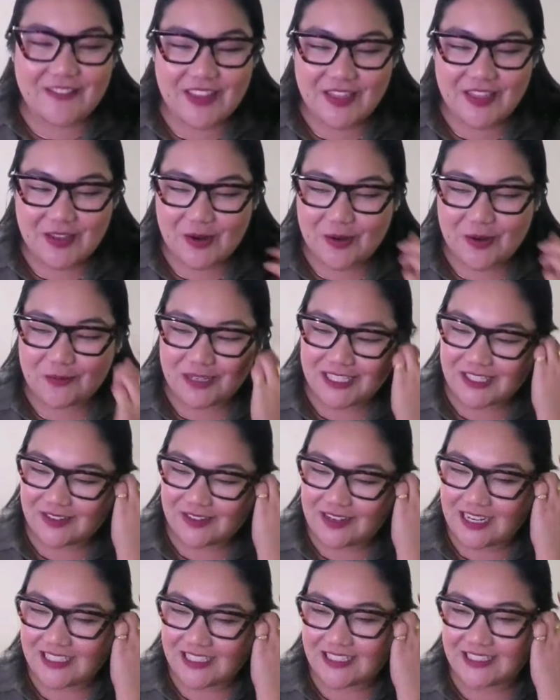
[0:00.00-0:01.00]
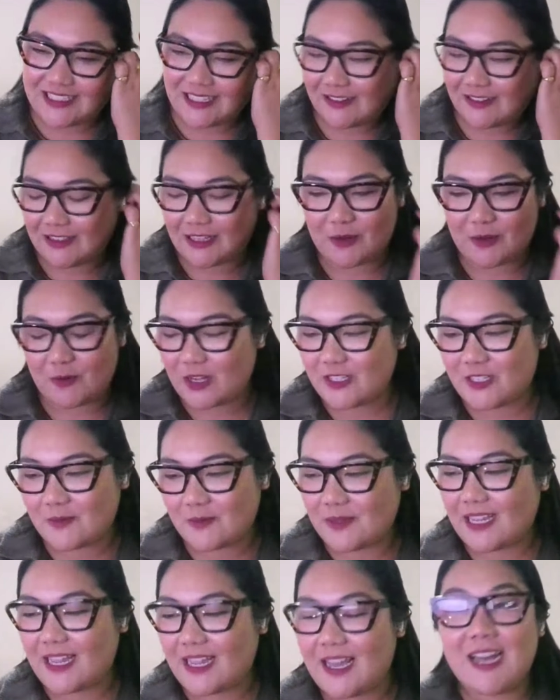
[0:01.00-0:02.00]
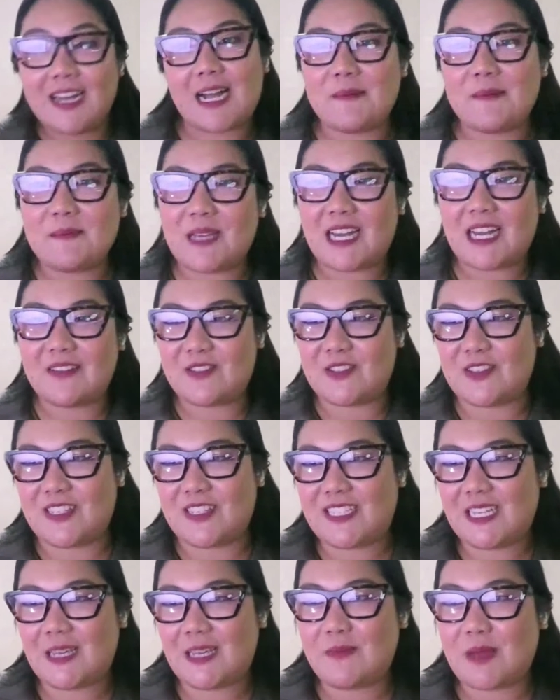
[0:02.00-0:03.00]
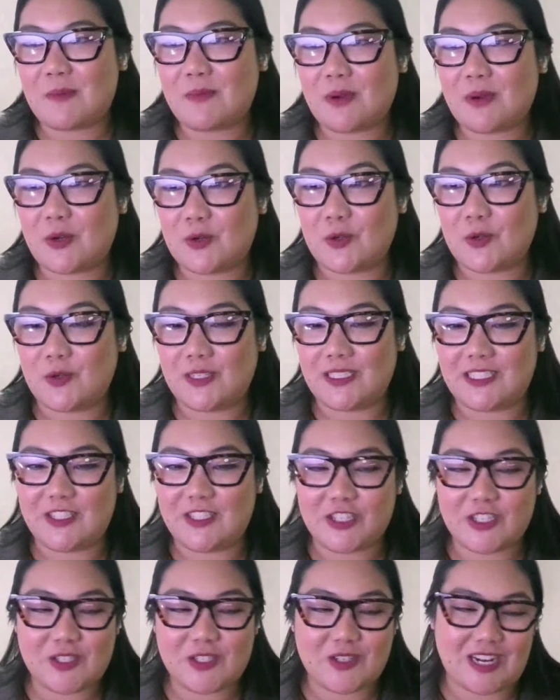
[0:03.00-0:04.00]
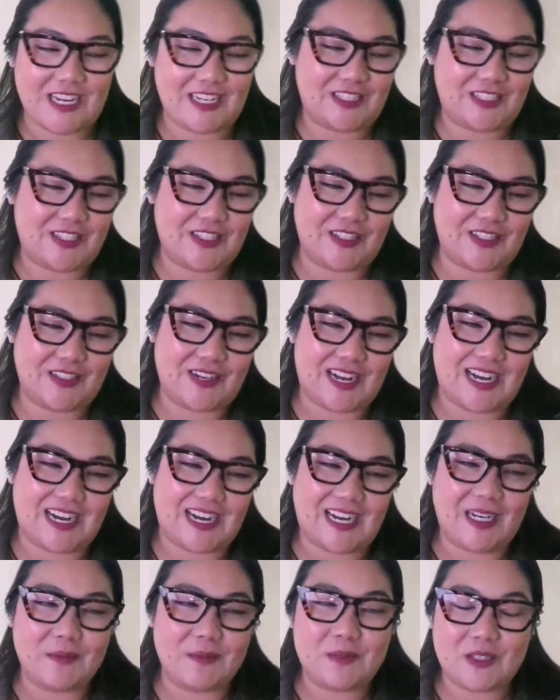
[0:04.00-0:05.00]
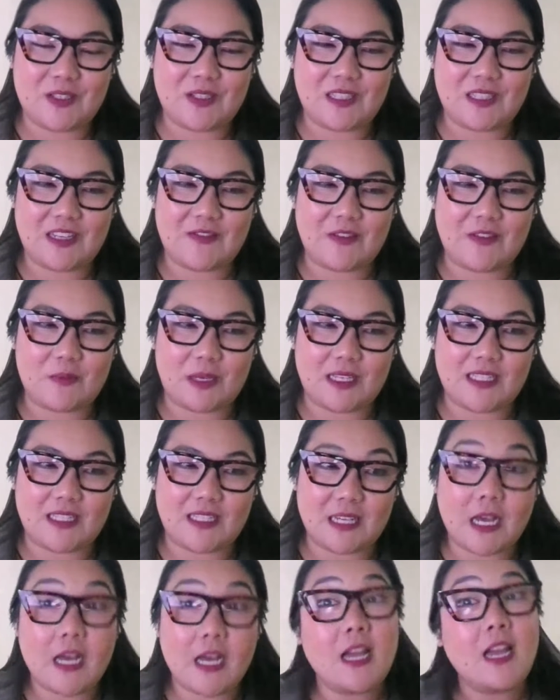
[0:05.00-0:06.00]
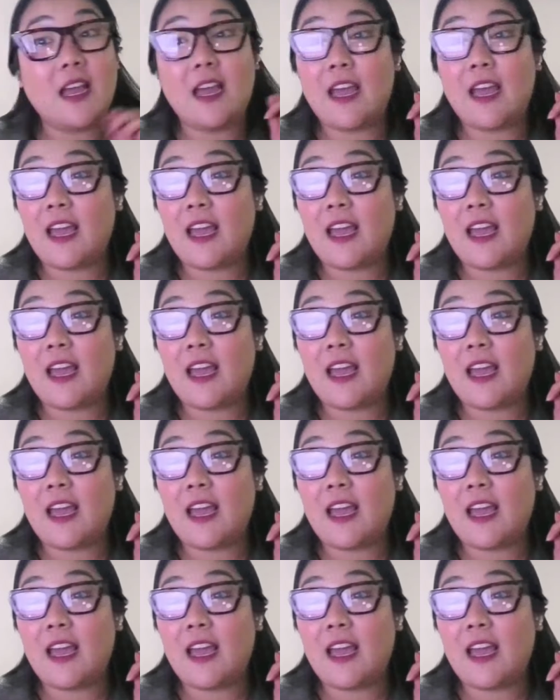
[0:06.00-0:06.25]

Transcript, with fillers: even though we don't necessarily want to be coming after the team member who is just trying to uh, help to deliver pizza,